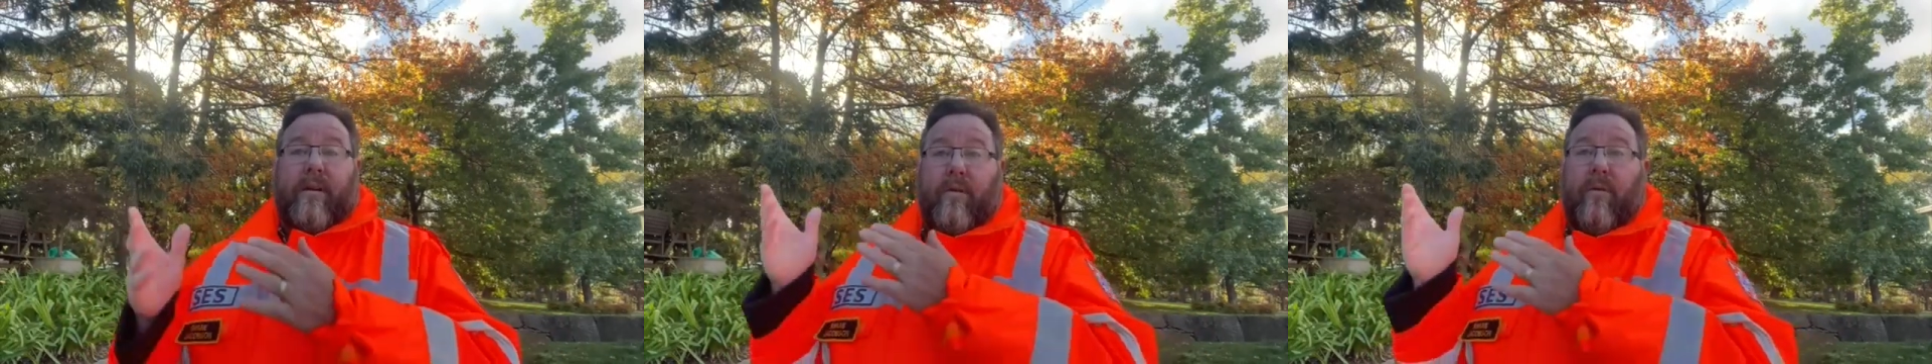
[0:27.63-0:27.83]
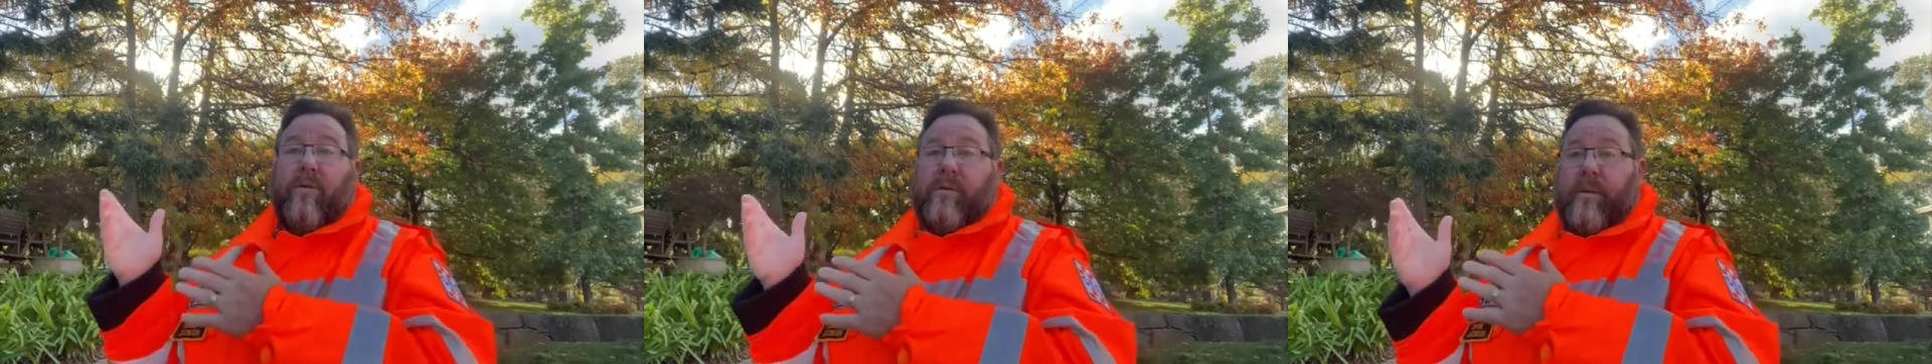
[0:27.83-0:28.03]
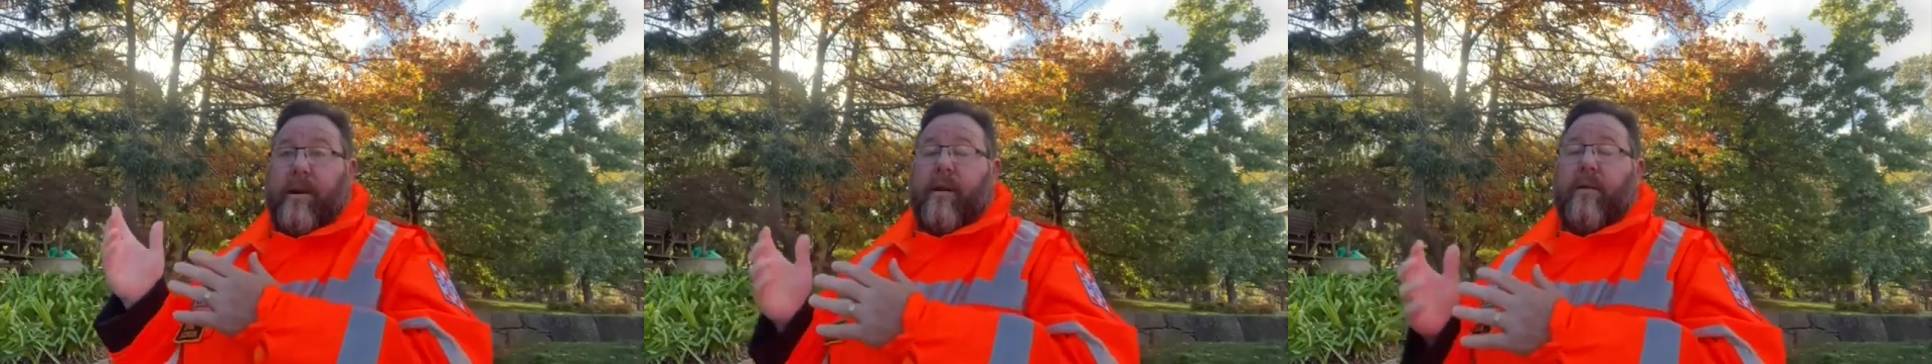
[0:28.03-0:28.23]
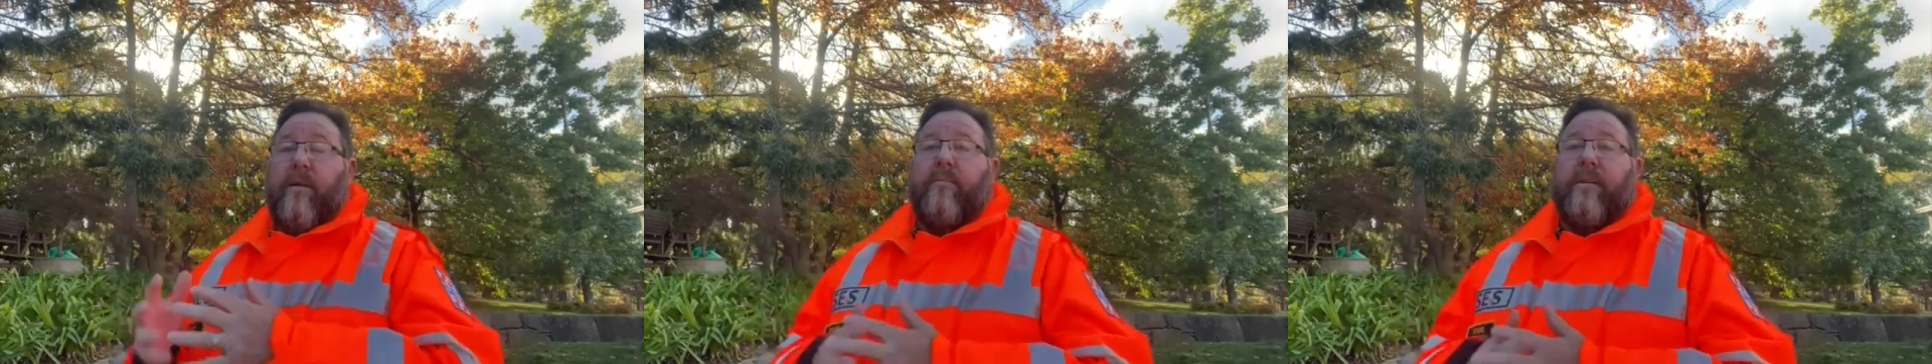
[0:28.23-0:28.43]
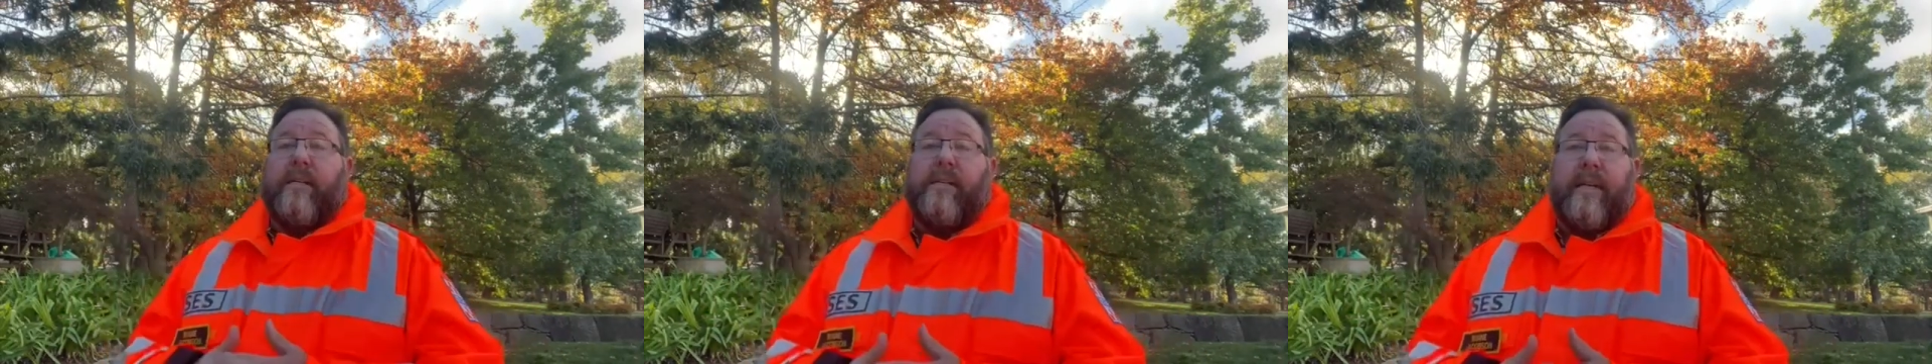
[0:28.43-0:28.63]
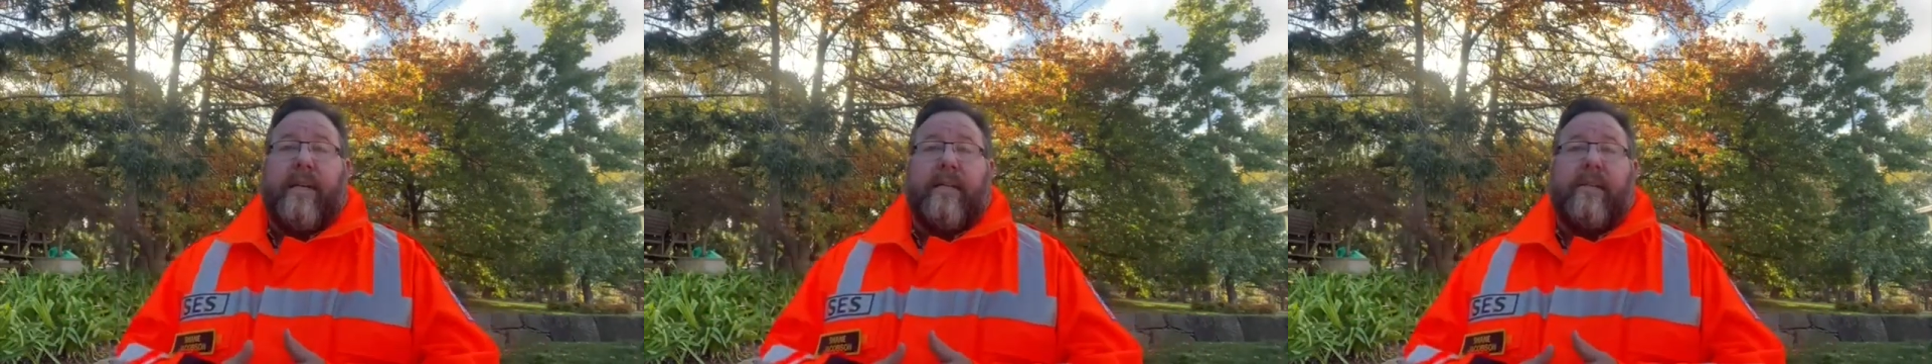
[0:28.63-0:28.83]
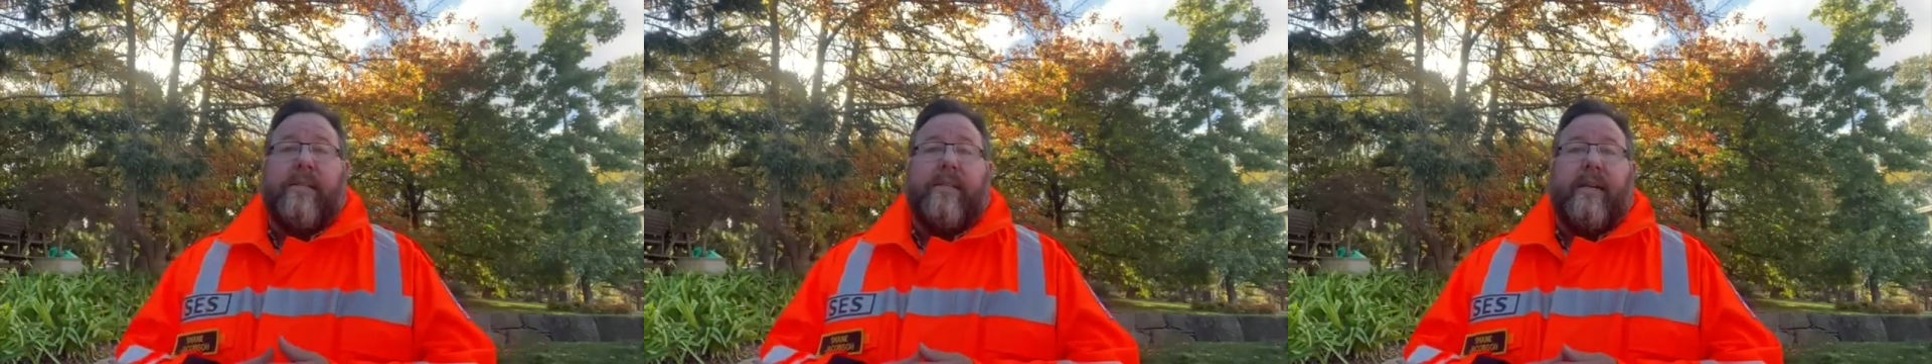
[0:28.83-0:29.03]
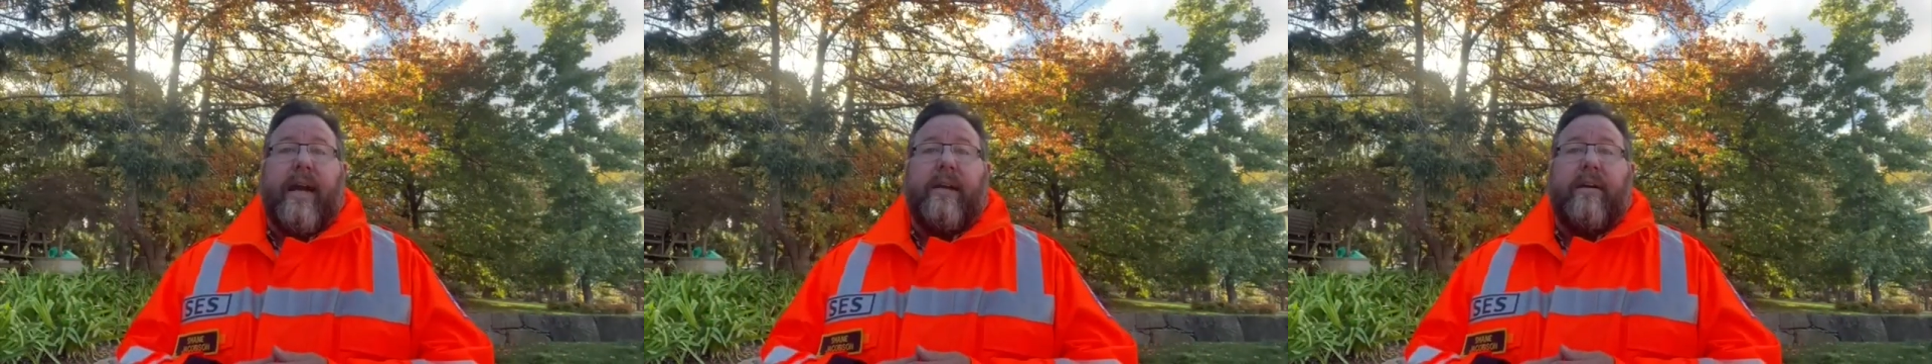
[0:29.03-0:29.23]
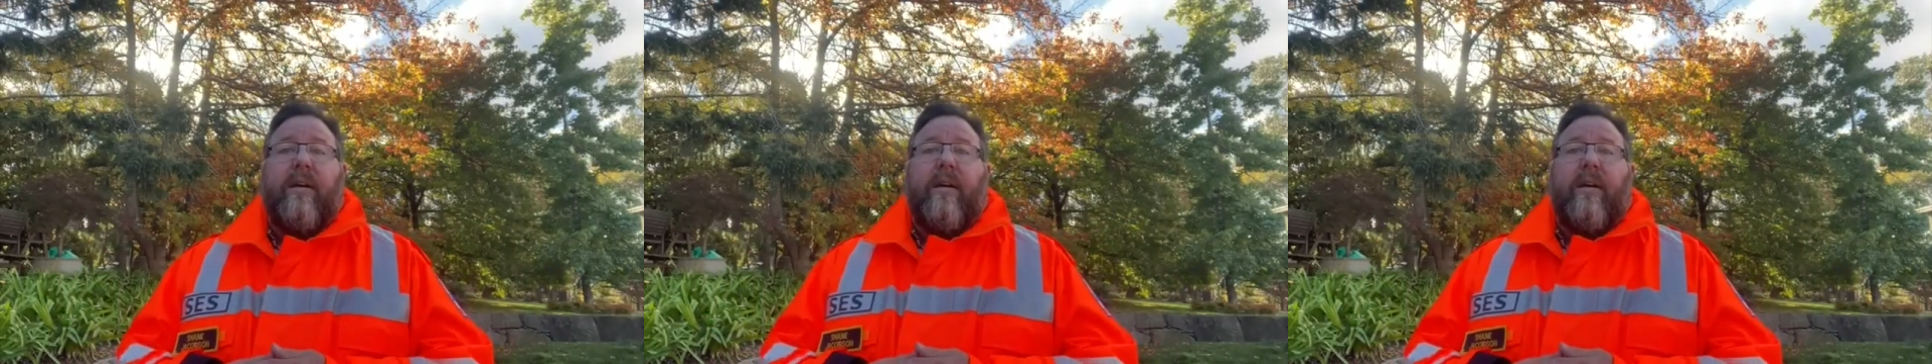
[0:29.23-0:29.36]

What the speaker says: also our comrades interstate.